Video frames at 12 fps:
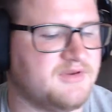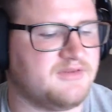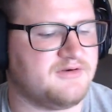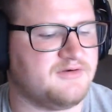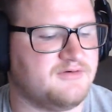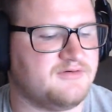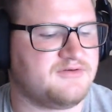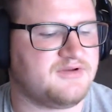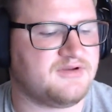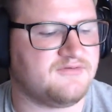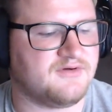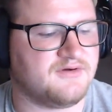the new
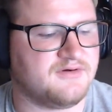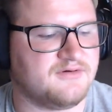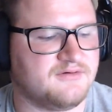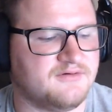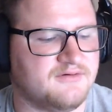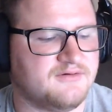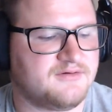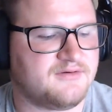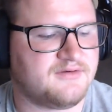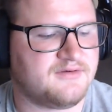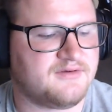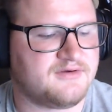TiVo
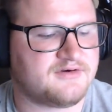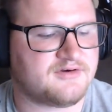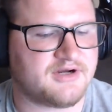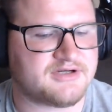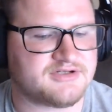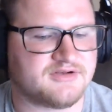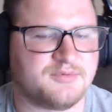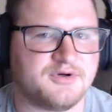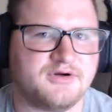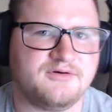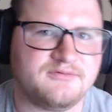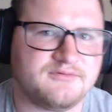Tarantula
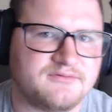Pro?